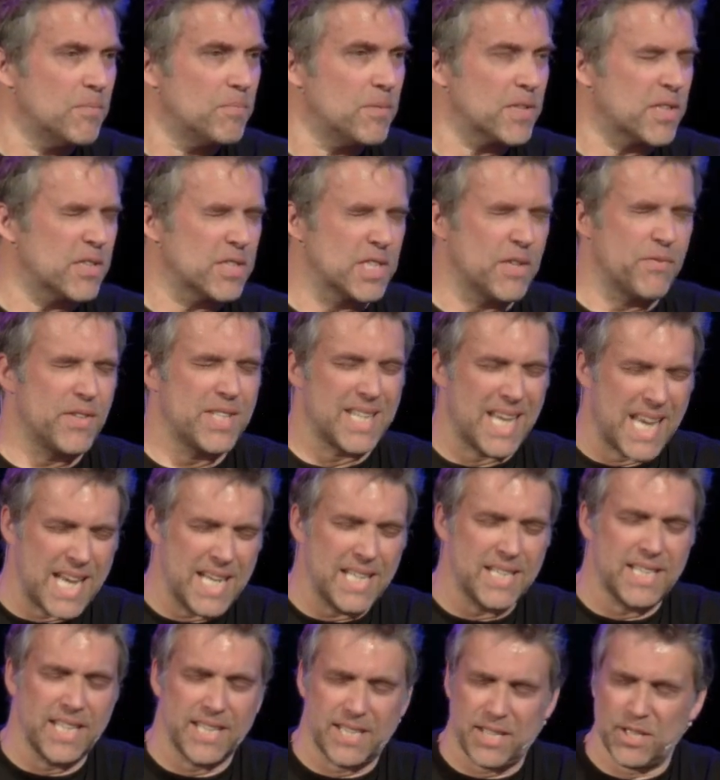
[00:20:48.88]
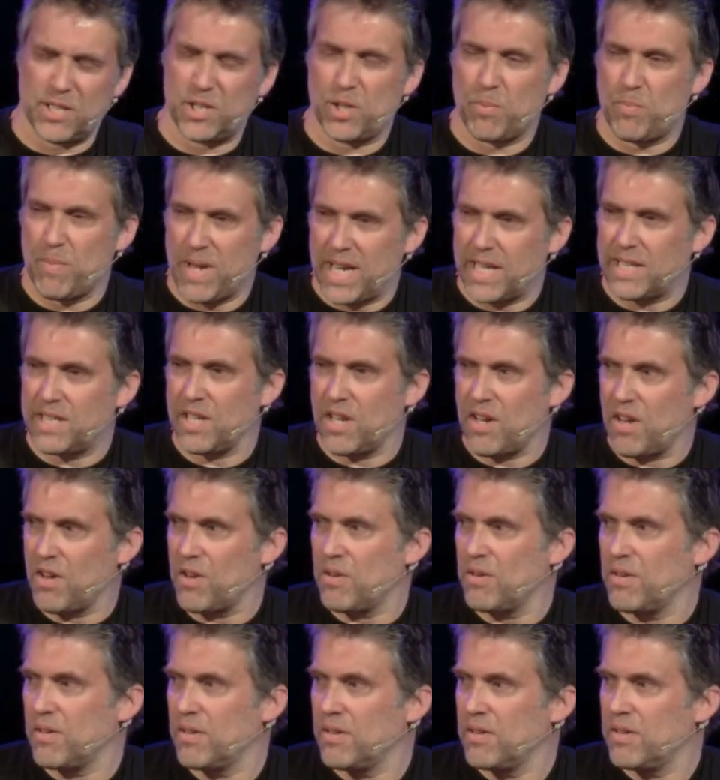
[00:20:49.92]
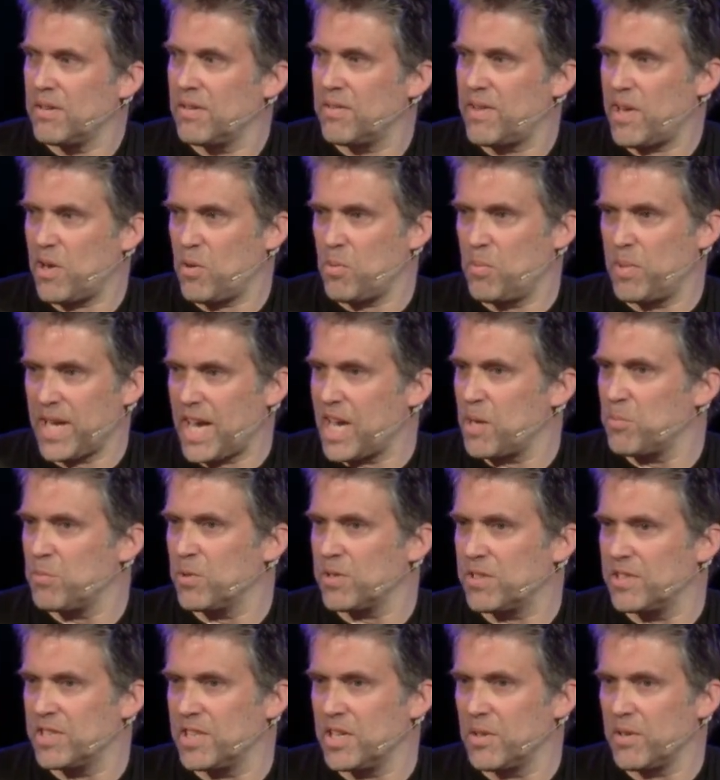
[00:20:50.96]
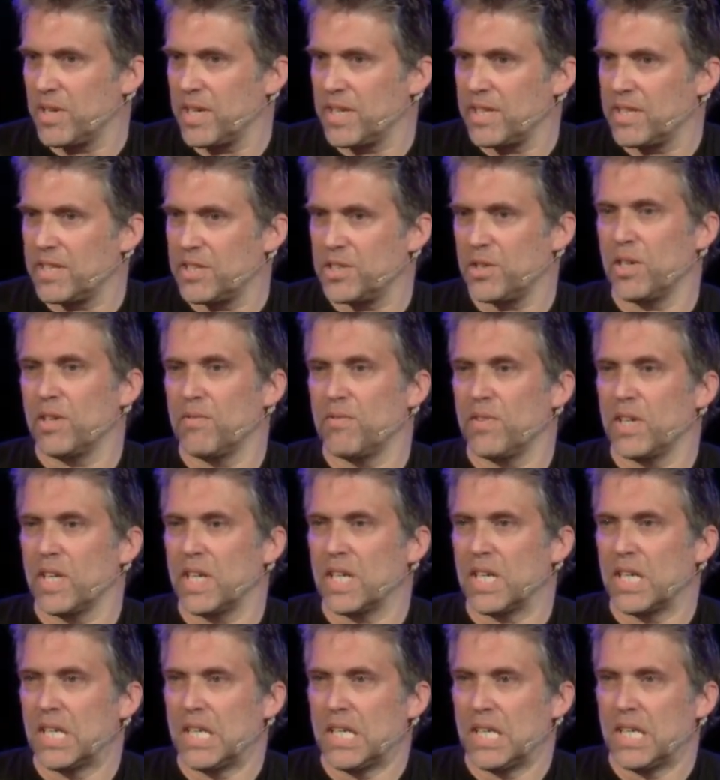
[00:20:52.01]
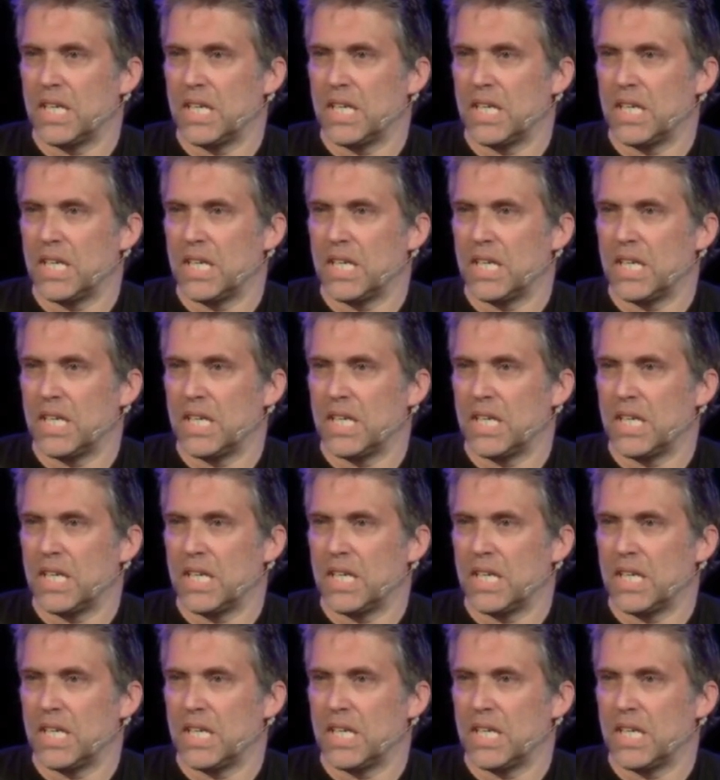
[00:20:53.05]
Because if it's easy to submit to you, they'll be able to do it joyfully.